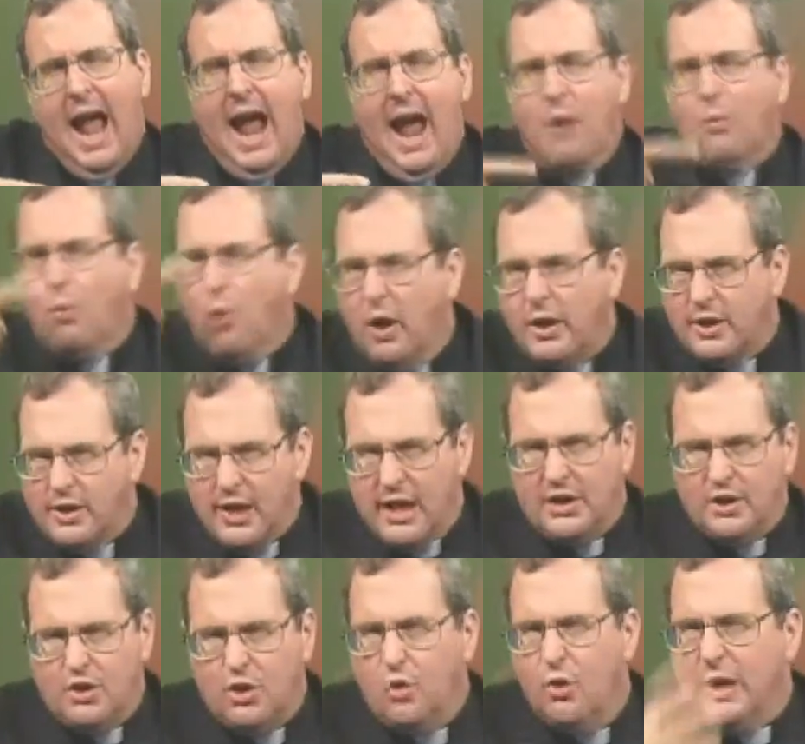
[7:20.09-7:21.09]
And what are
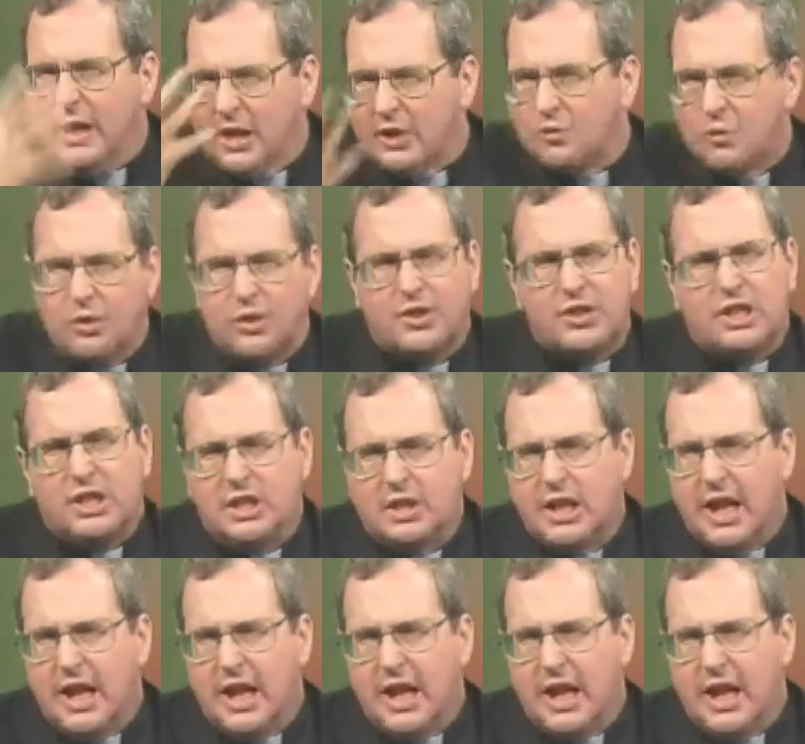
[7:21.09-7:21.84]
they doing, as we'll see